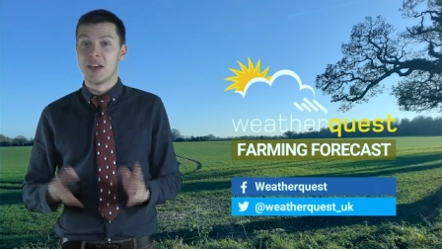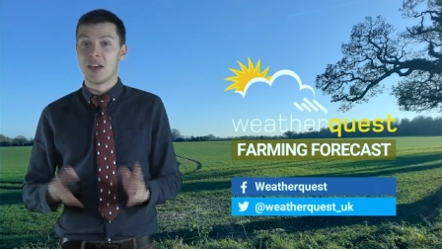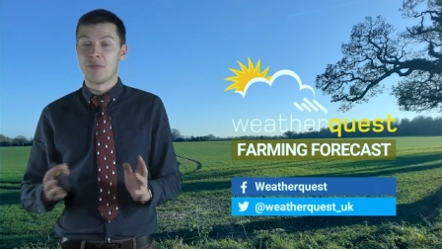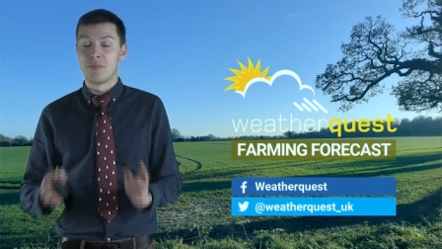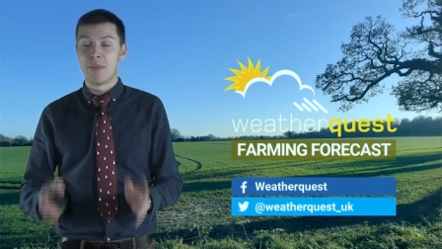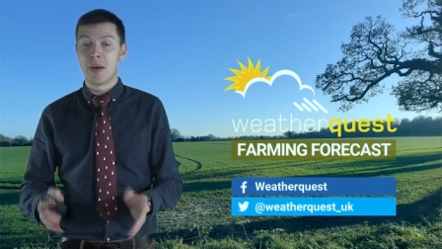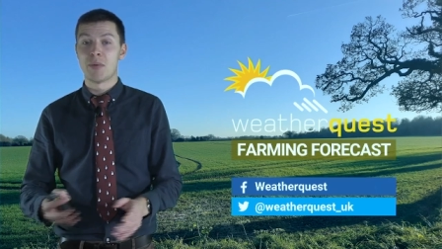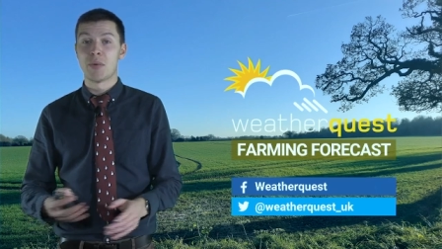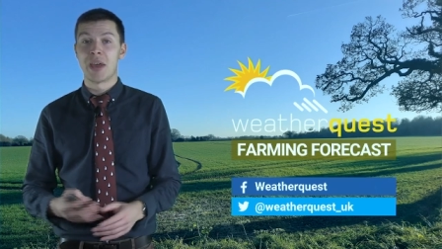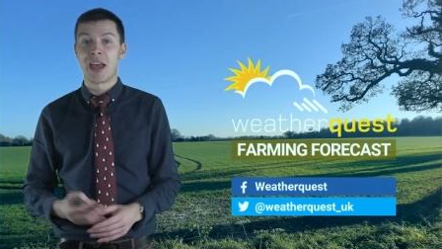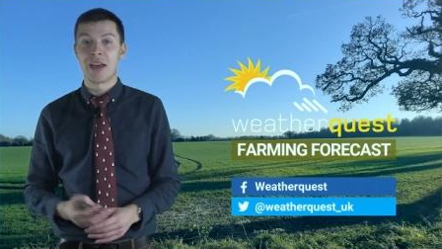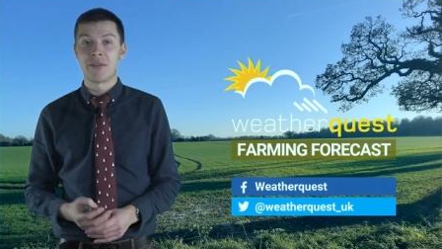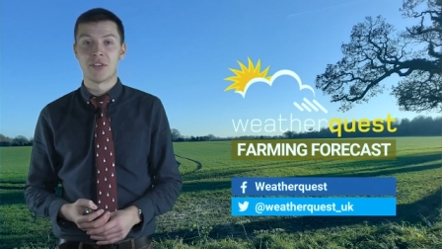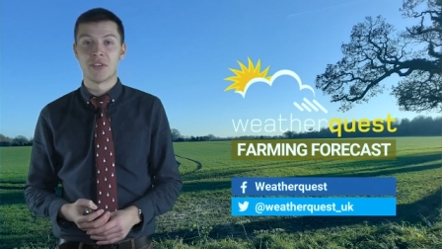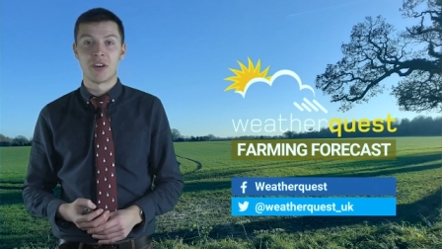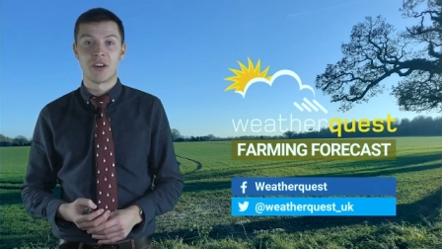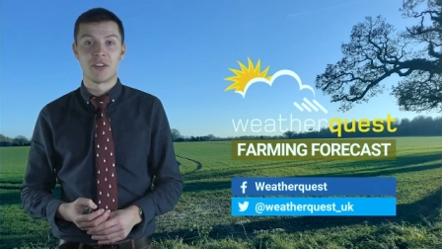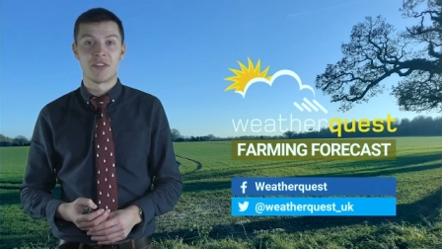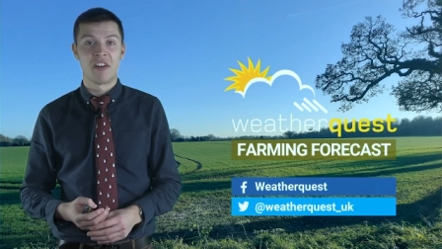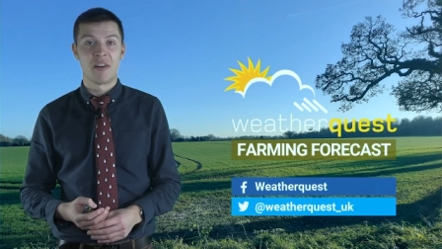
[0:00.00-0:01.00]
Remember, we haven't
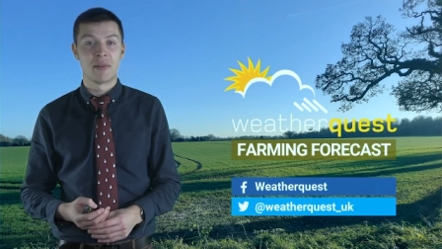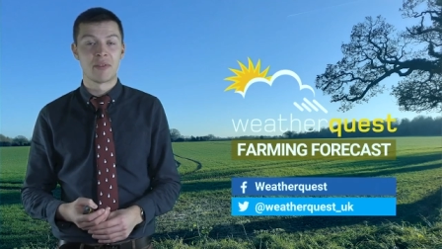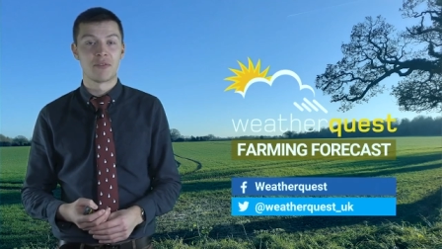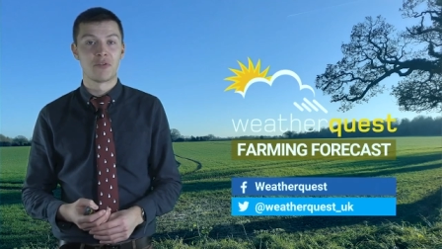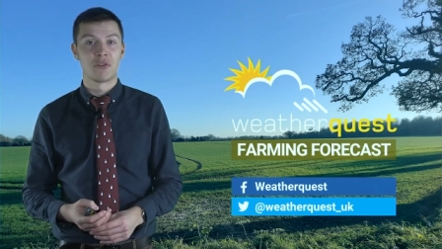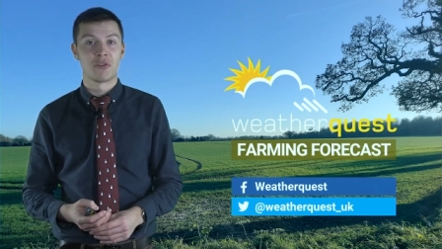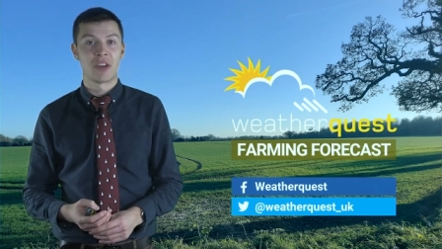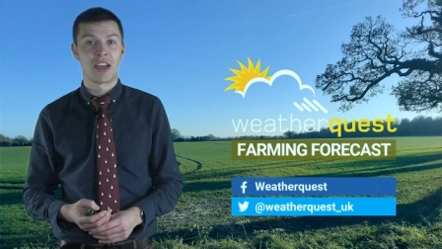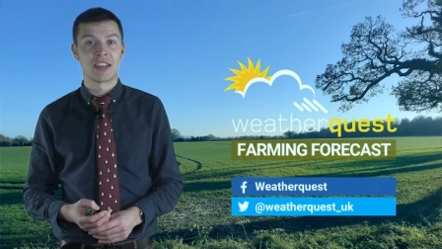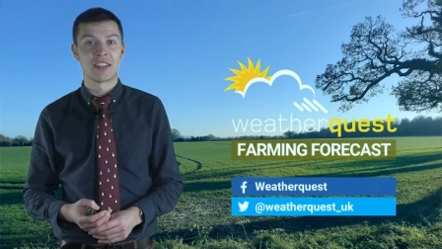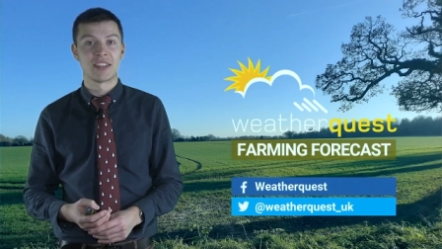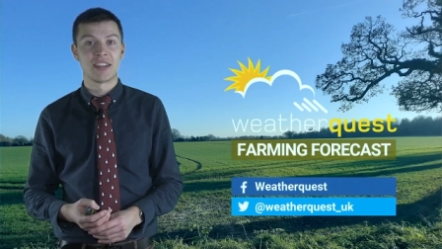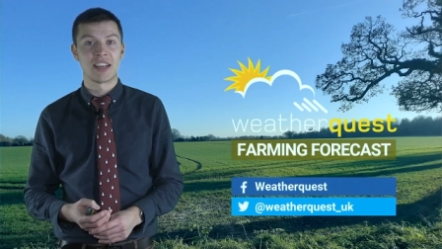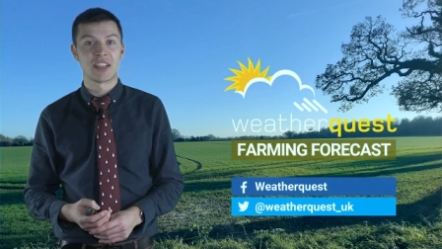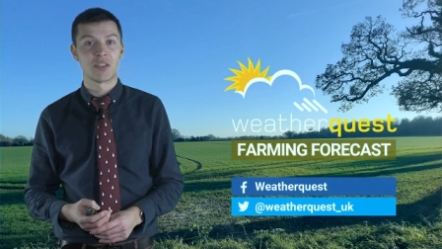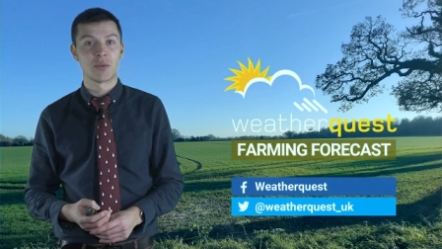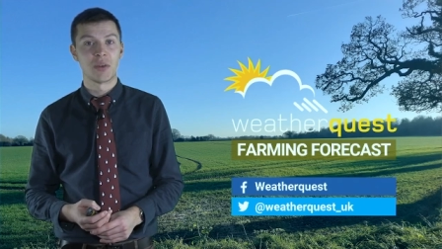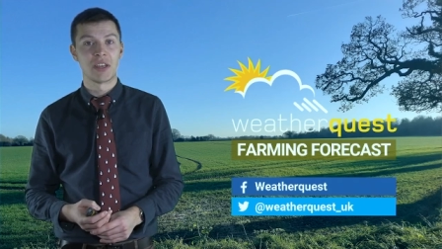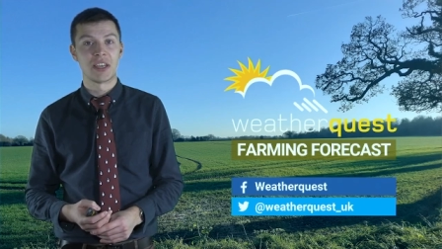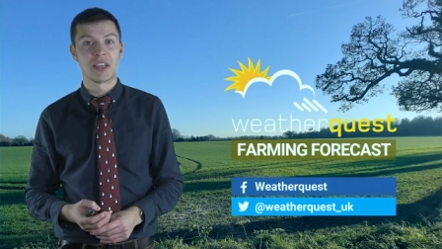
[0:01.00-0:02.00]
got a farming forecast
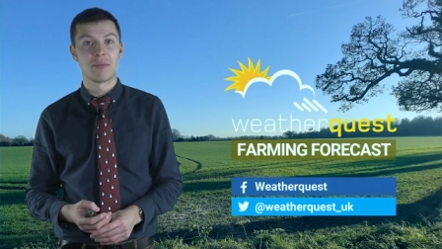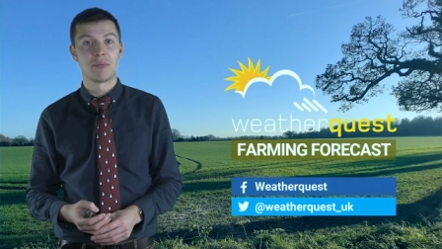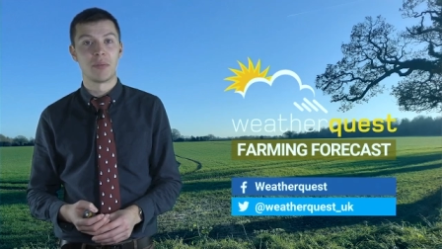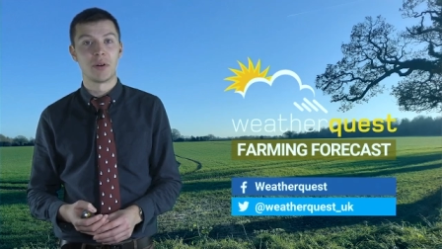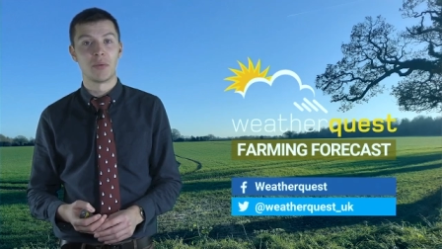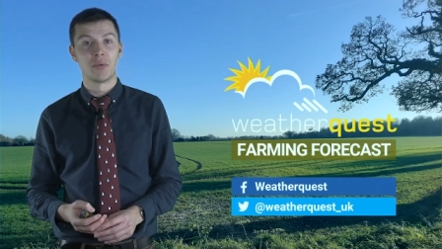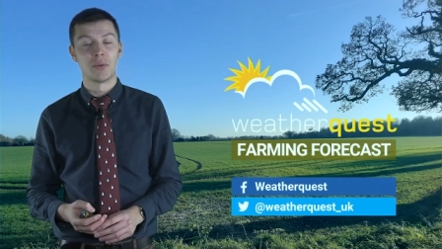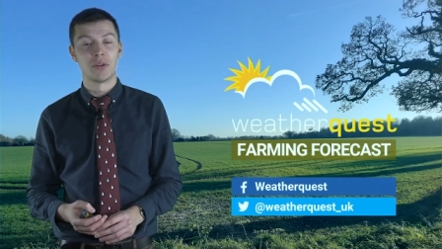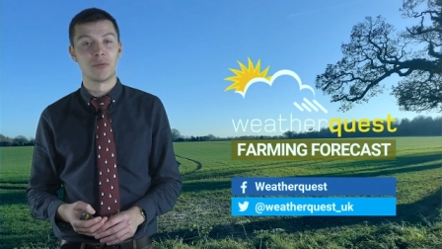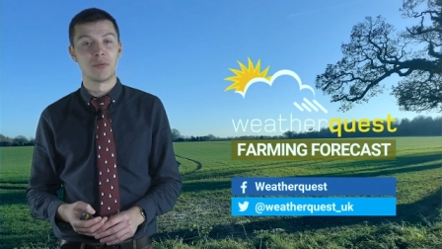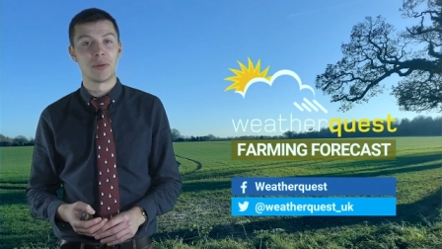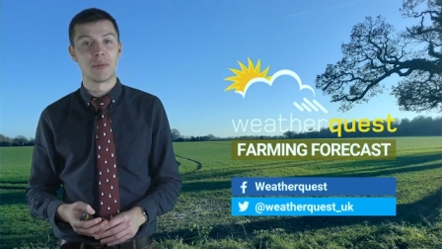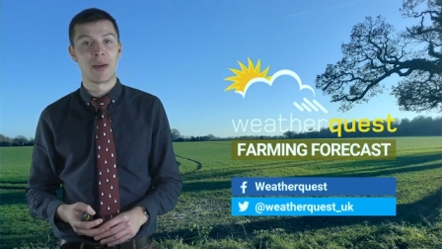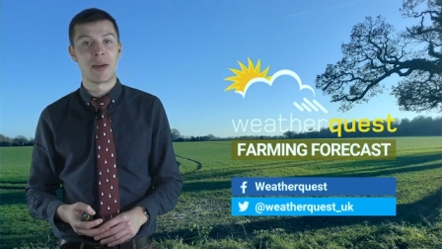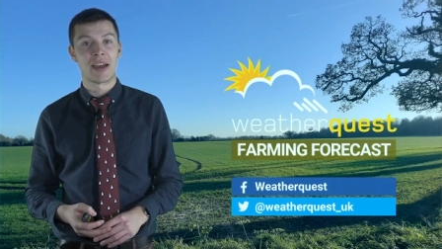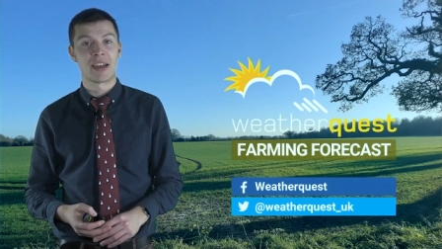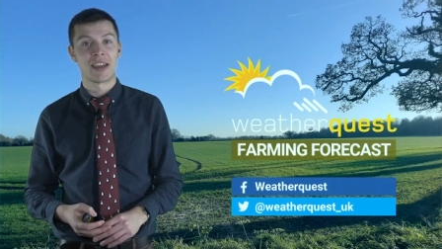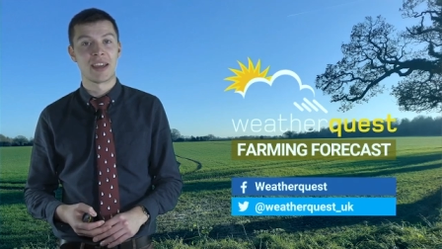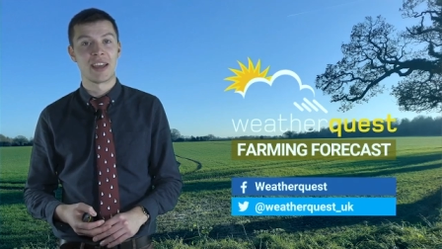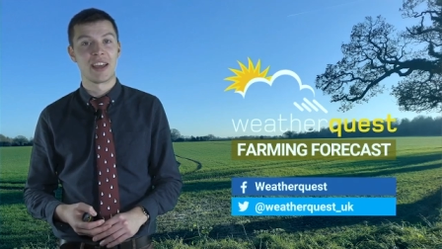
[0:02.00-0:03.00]
next week, but we'll be
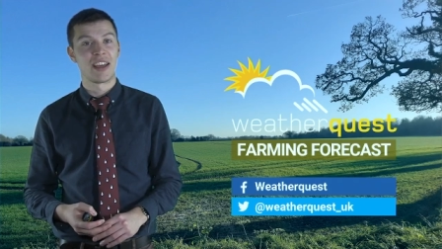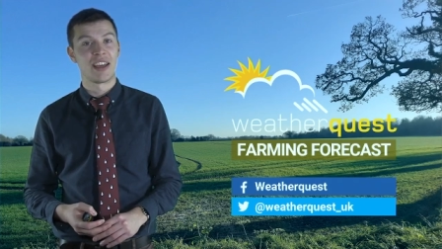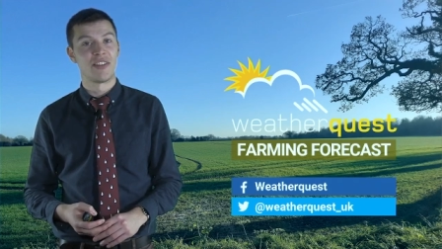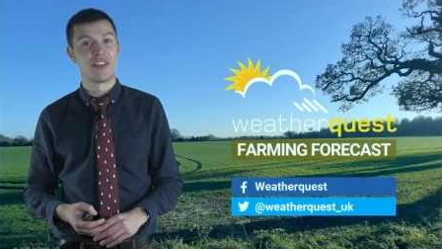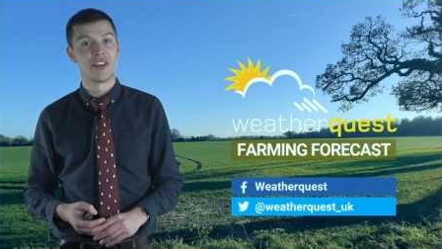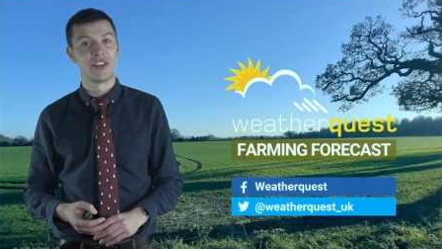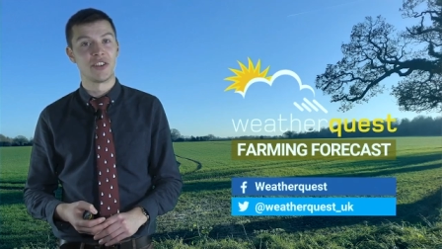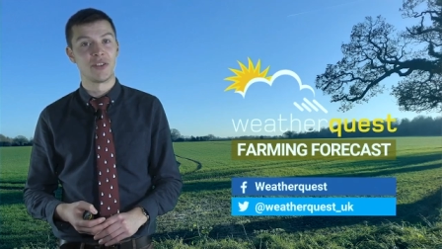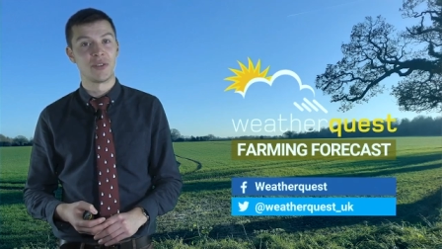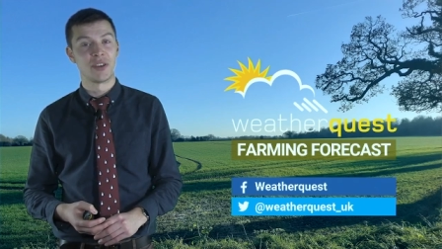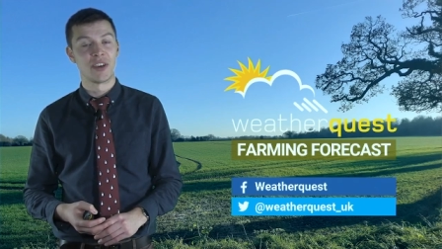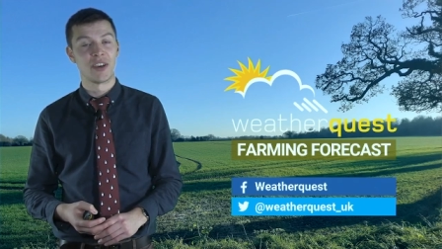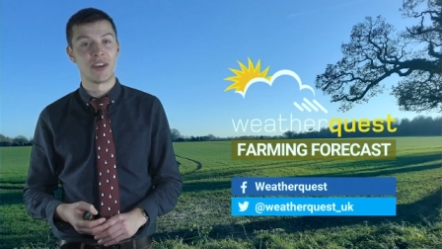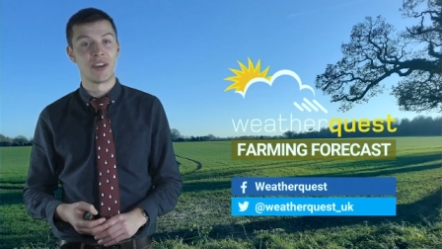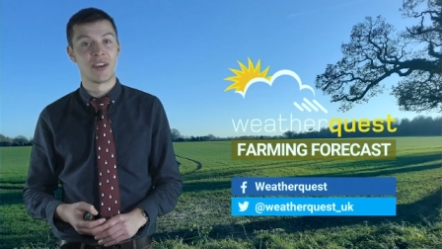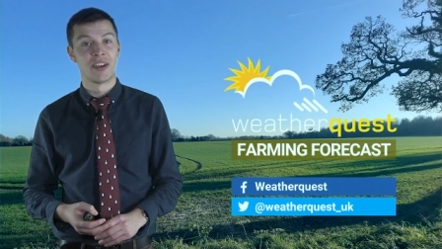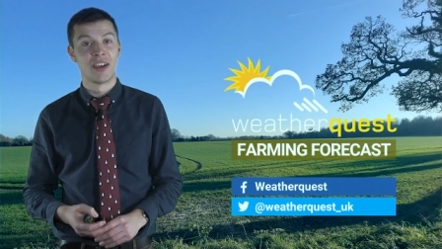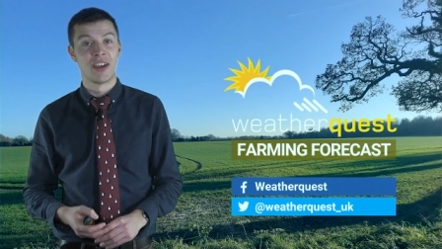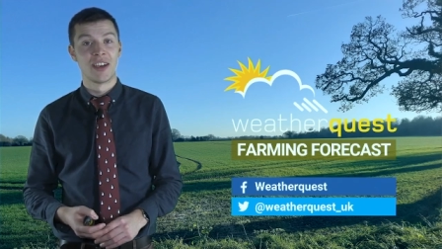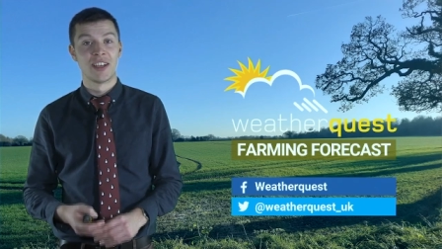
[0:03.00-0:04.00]
back in the new
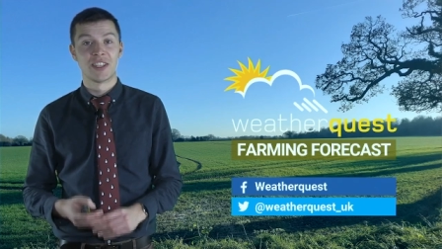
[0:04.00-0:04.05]
year.